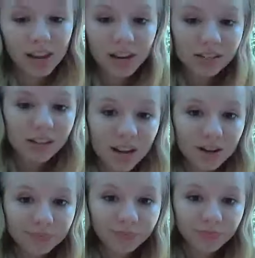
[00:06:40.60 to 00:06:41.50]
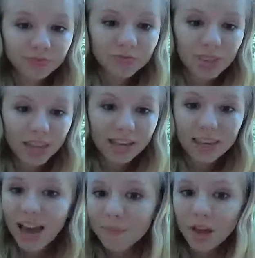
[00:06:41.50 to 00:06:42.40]
And
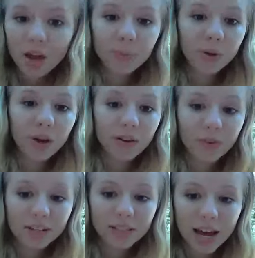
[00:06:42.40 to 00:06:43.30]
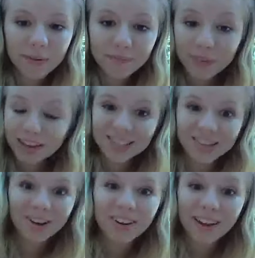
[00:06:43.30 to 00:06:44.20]
yeah, I hope you had a fun time.
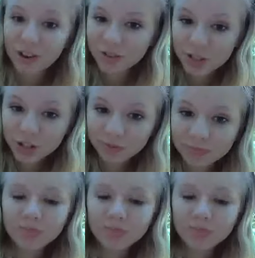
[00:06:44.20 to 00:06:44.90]
Saw Hangover 2.